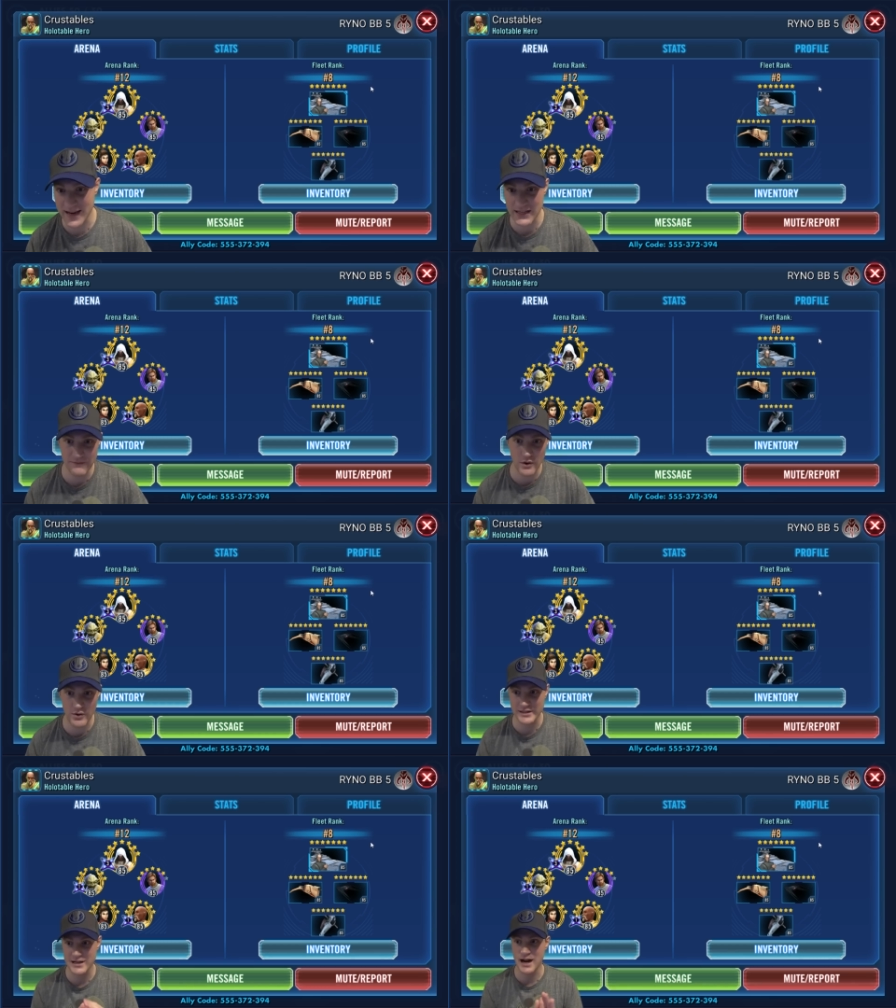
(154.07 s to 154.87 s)
I get to
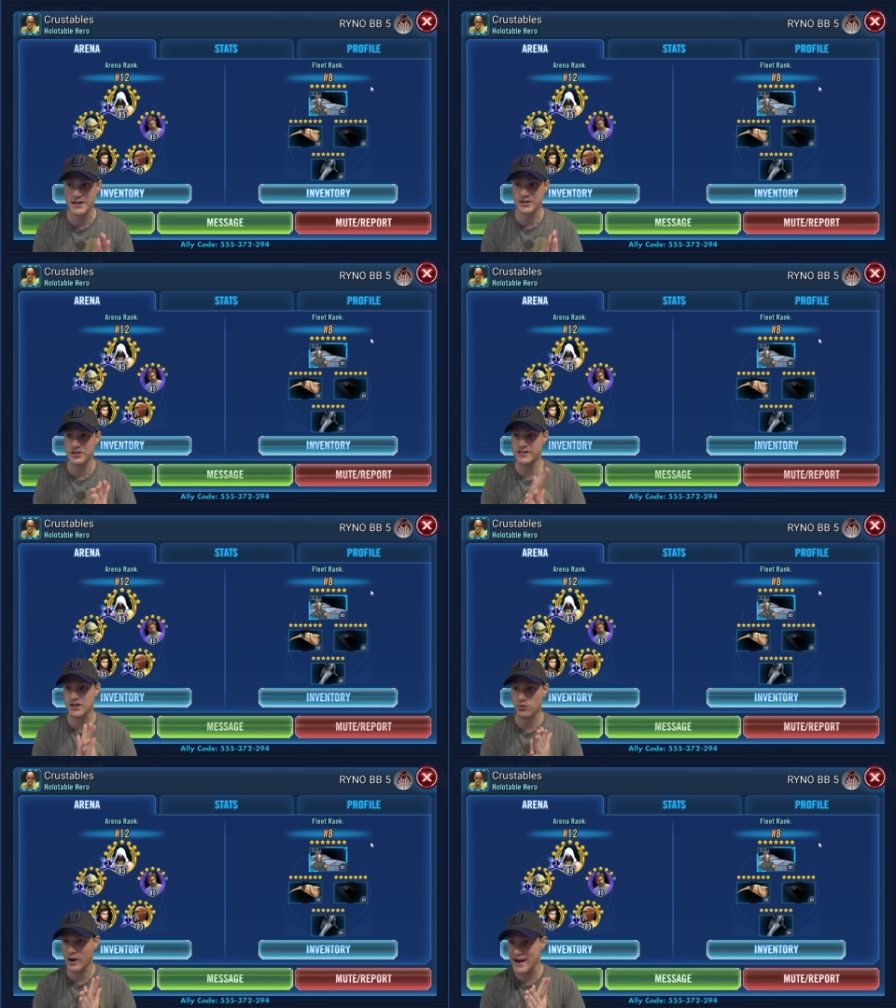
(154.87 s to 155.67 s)
focus on your
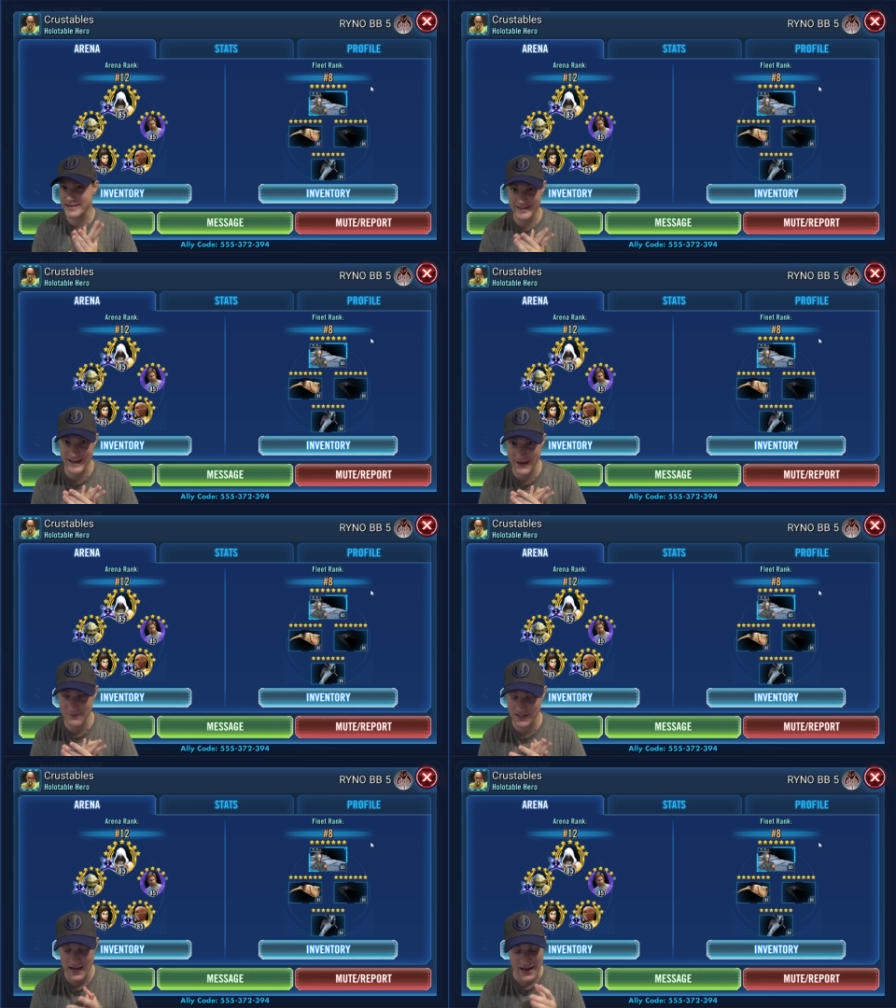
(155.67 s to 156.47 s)
Sith raid
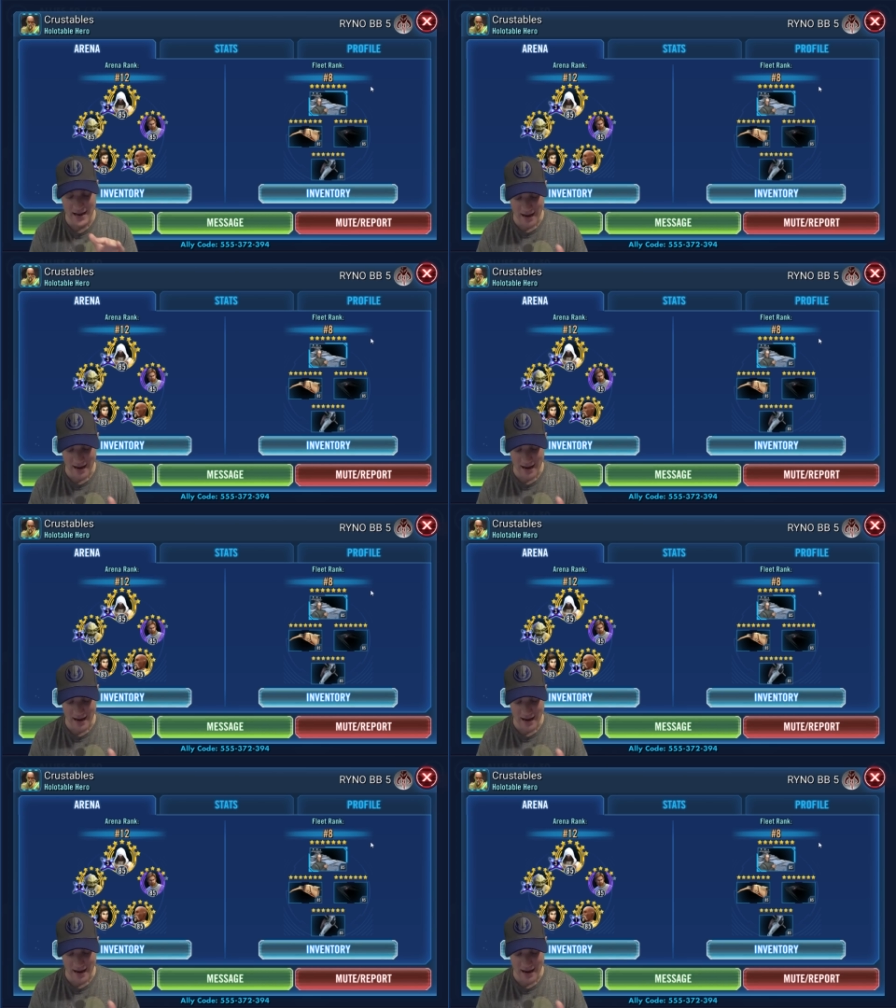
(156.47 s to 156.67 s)
teams